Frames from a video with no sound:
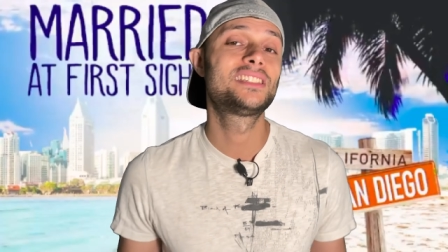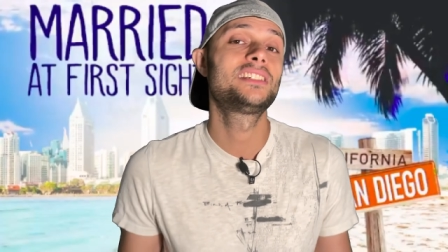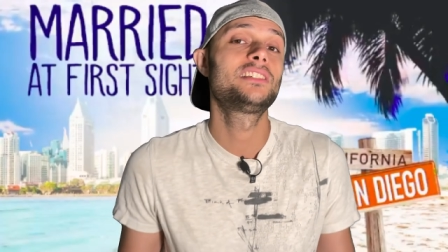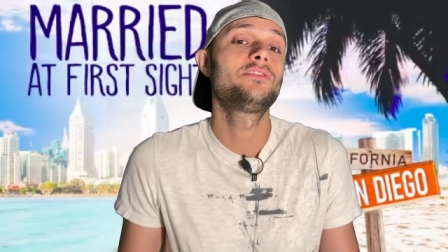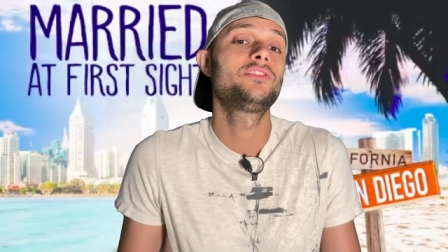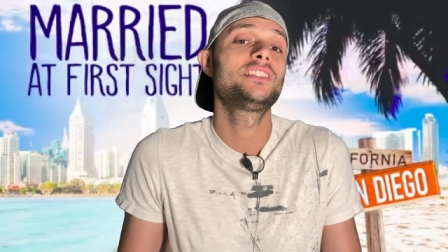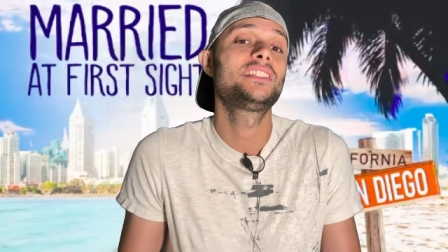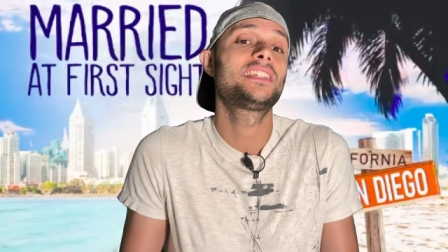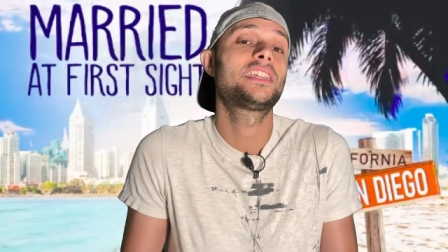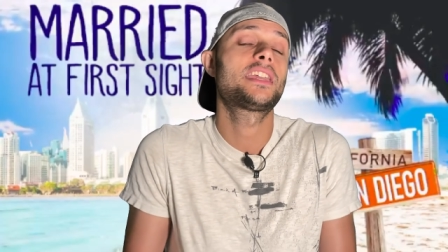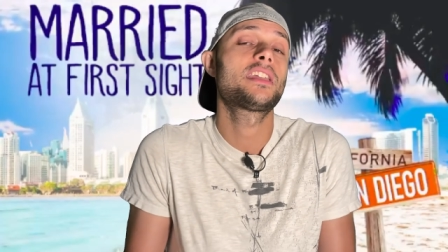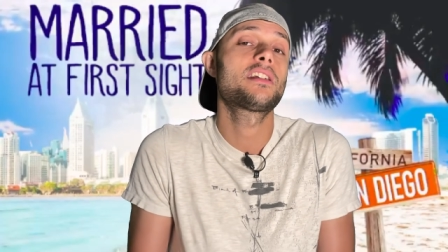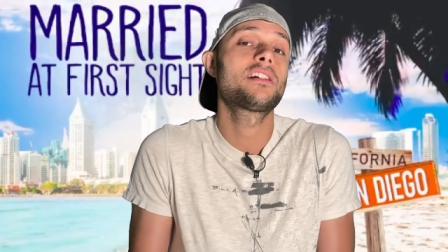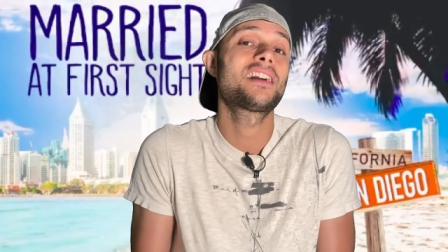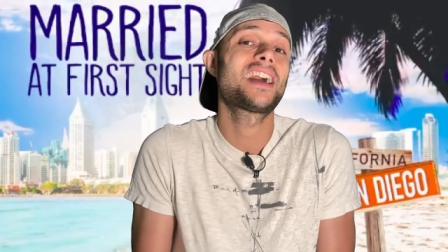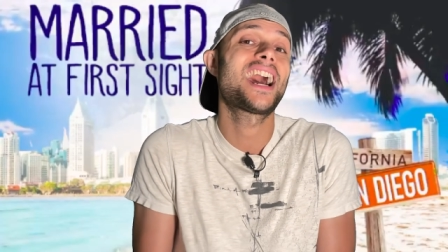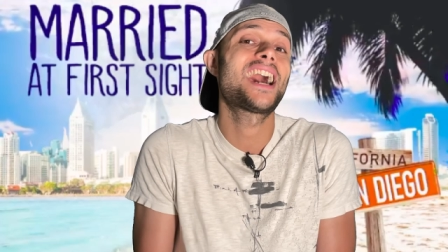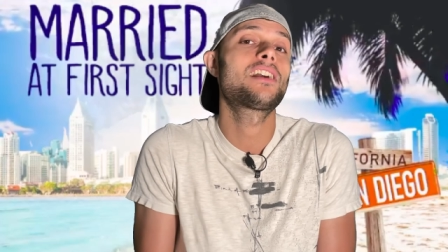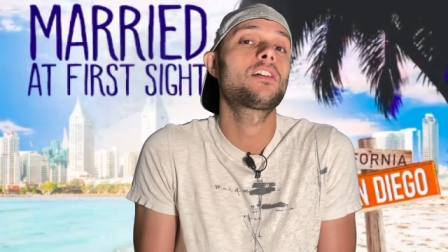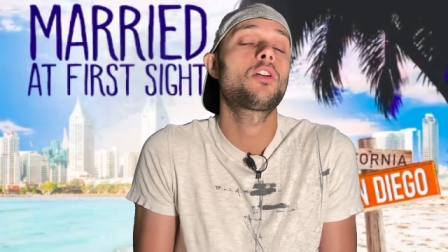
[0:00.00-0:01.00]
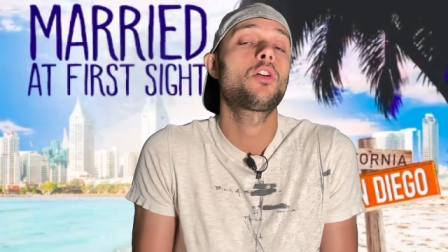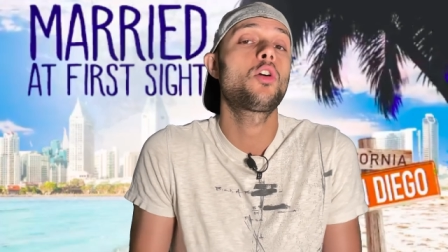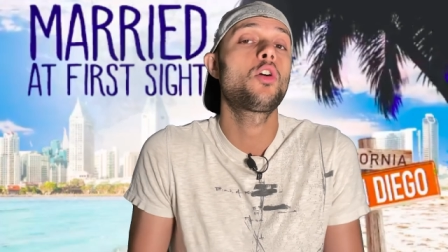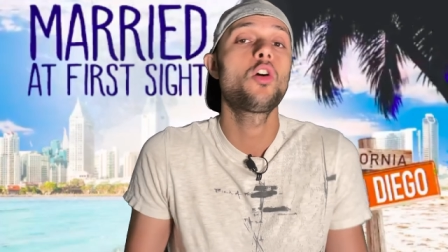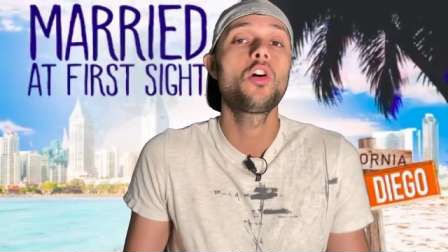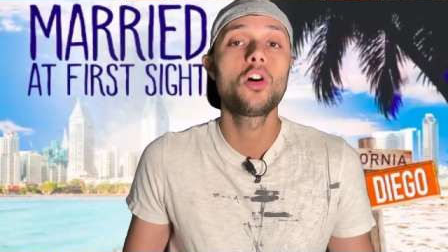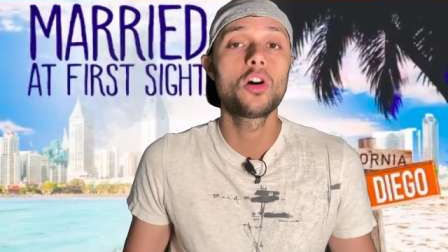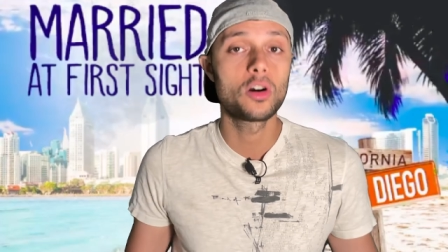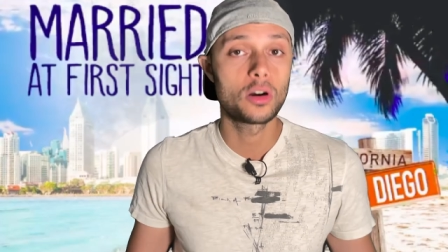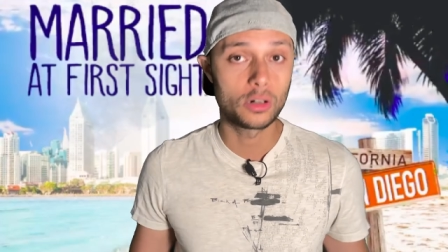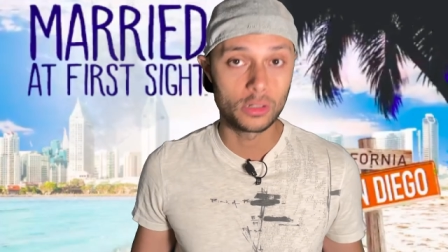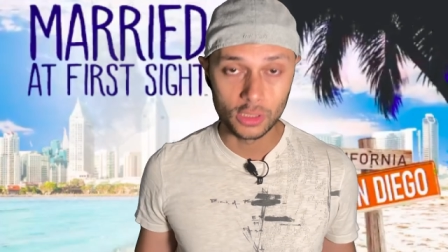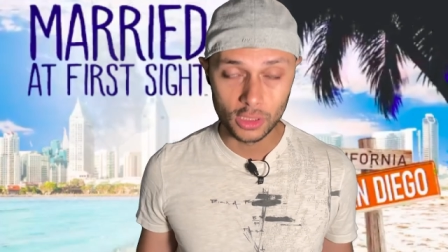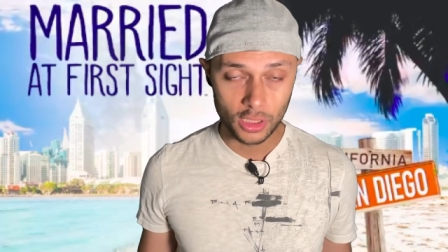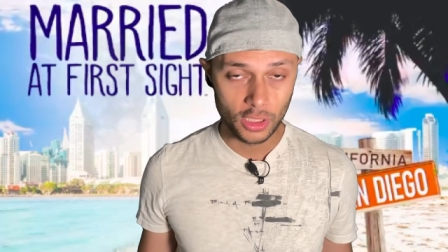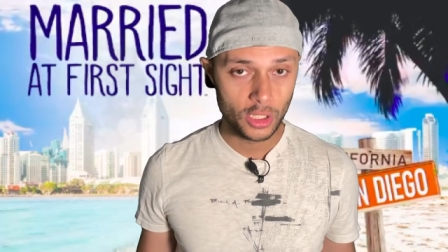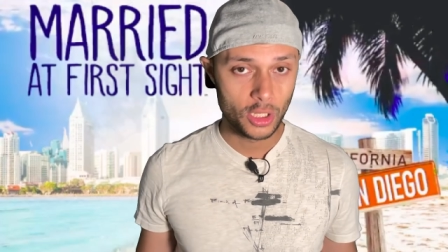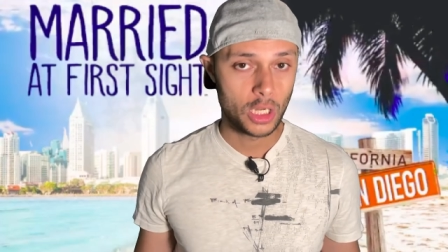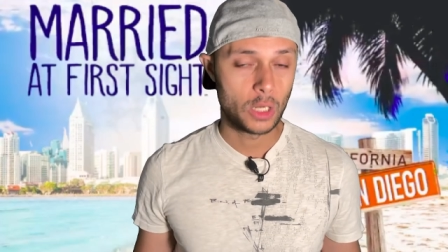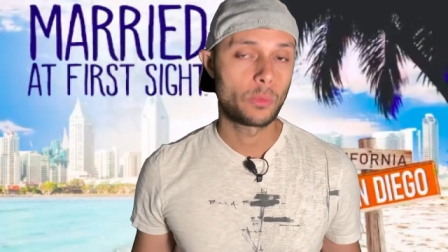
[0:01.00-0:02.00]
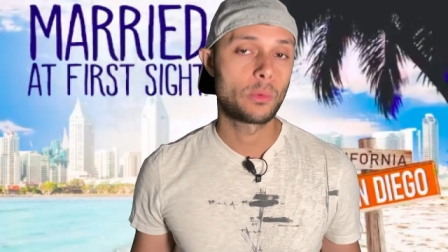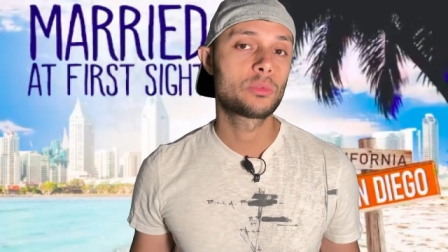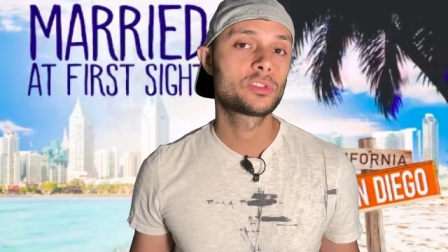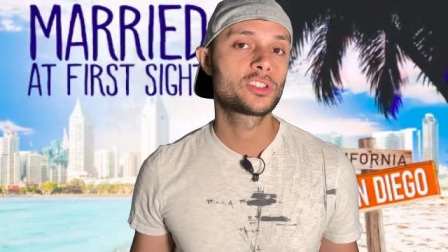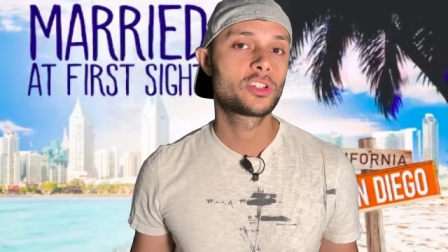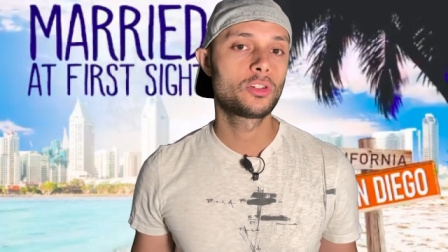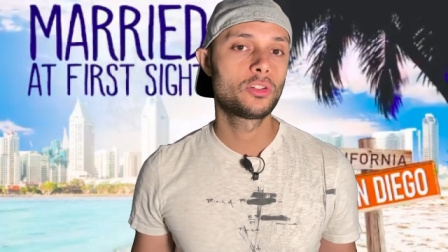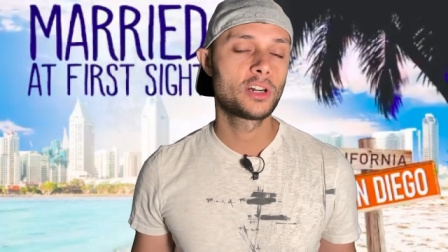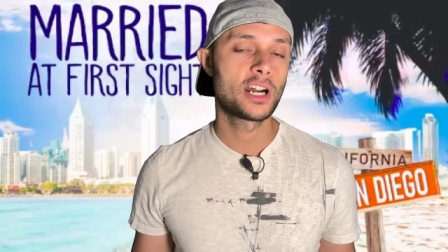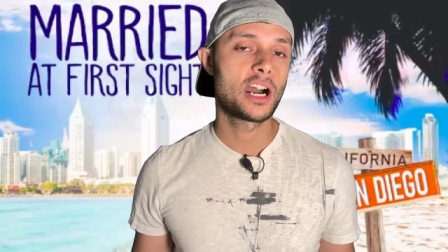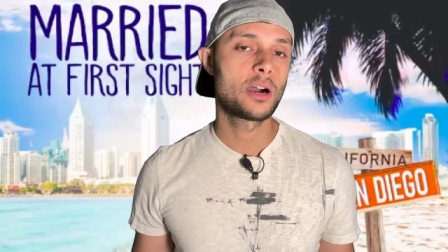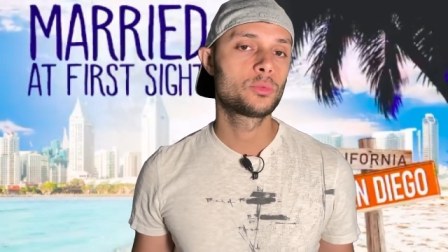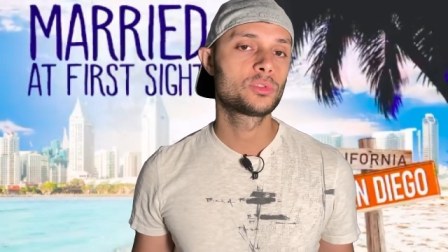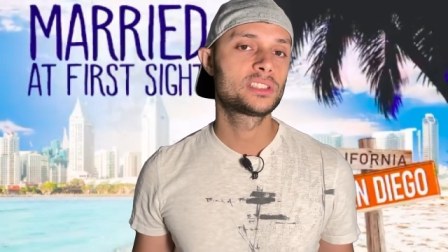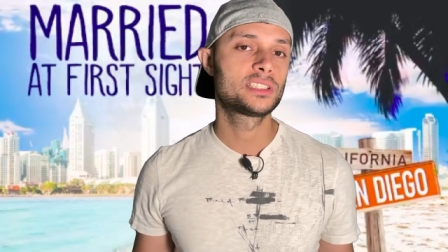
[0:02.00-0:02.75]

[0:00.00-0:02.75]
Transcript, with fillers: didn't really care at all what was going on with